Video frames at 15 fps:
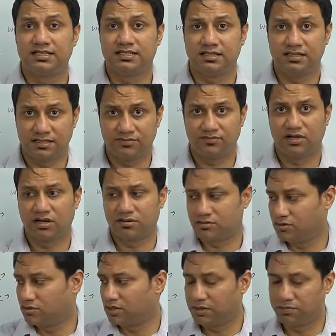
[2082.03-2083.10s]
we are
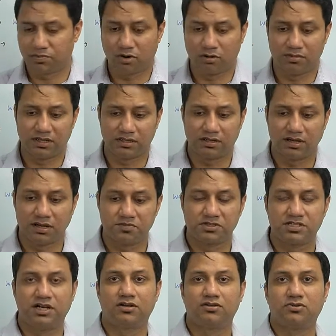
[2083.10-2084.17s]
only probably
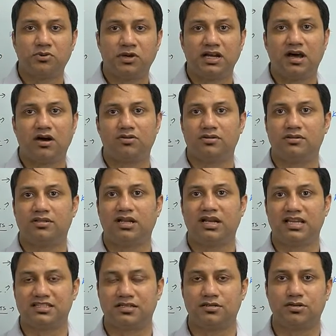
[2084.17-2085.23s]
30% of the way down the
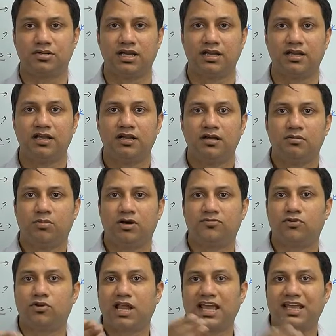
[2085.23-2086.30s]
lesson today. But if
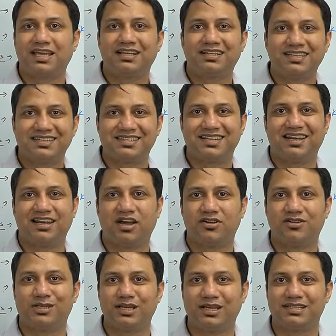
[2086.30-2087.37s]
you're liking this till now, you
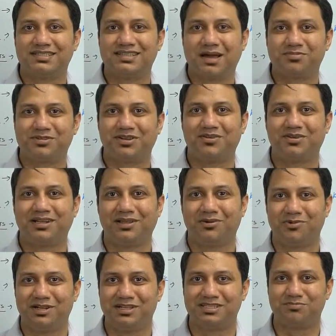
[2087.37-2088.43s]
think it's absolutely the
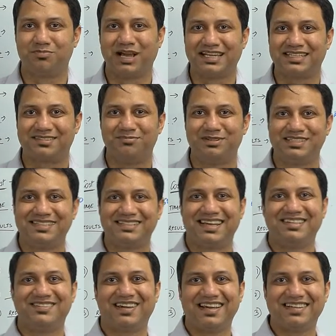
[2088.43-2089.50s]
world's best business
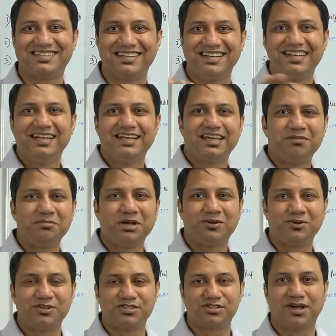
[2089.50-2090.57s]
education, give me a
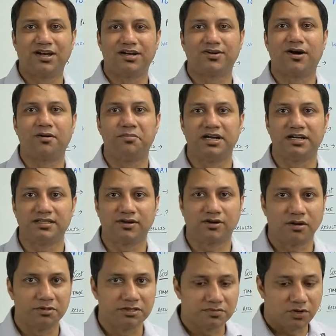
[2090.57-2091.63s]
good solid comment in the
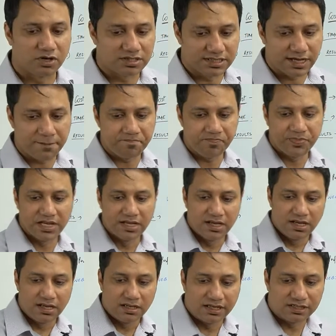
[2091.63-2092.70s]
comments box. Yeah,
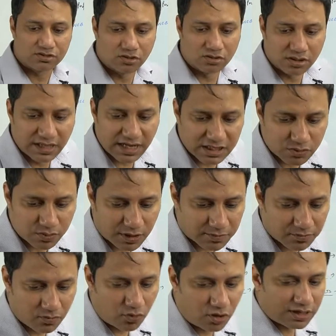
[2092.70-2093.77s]
let's go to the next
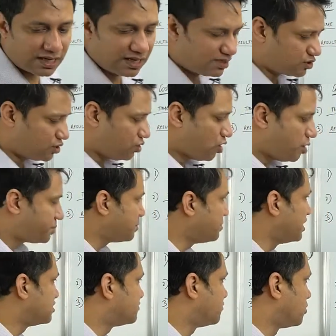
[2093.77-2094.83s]
one. What else do you
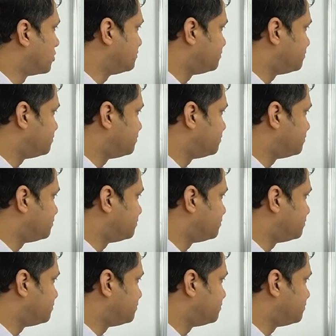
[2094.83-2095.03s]
optimize for?